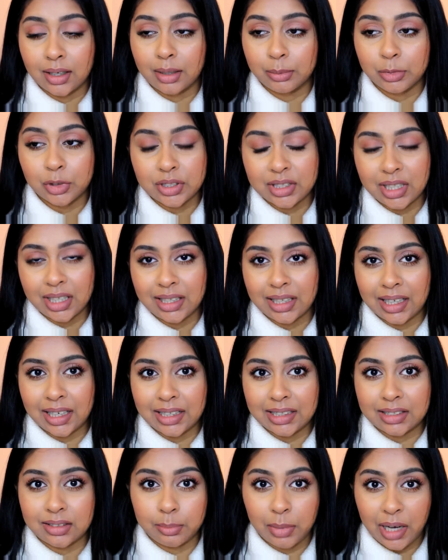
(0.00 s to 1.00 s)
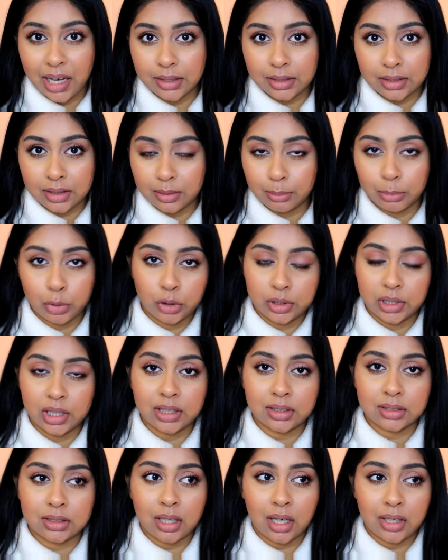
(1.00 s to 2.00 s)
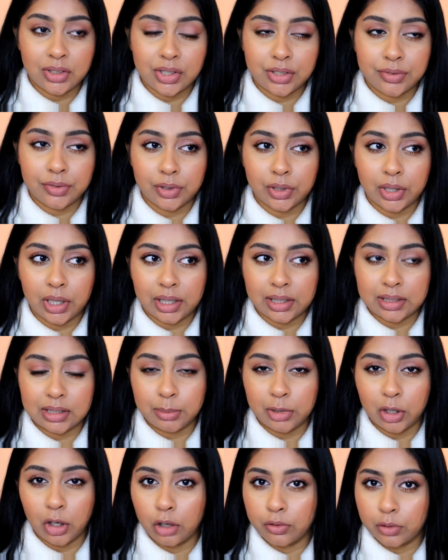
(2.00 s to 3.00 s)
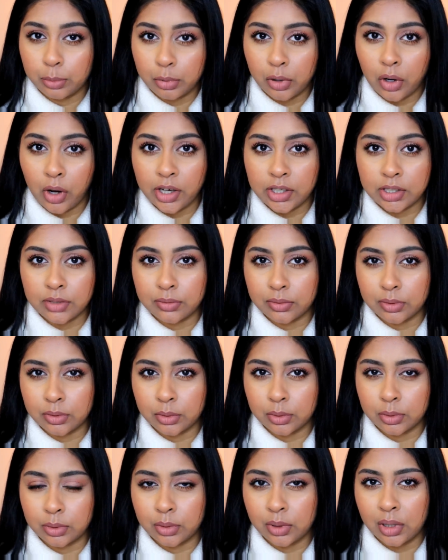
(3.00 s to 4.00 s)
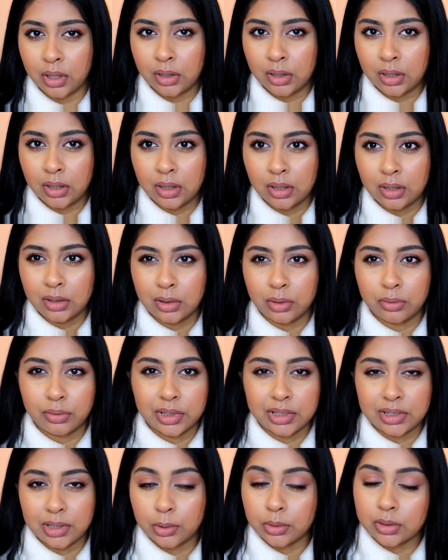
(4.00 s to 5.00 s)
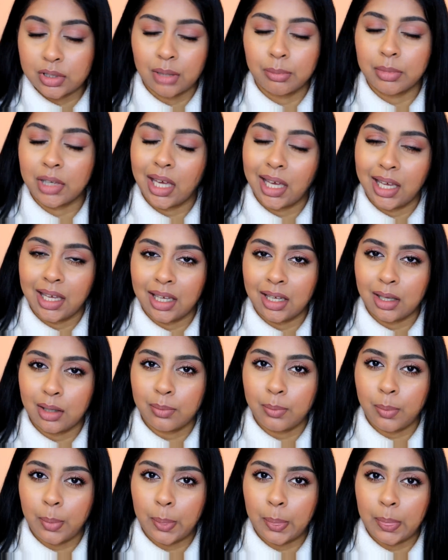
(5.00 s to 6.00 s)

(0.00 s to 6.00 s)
I'm not saying that it's bad product. I just feel like it's a bit overpriced for the results I'm getting.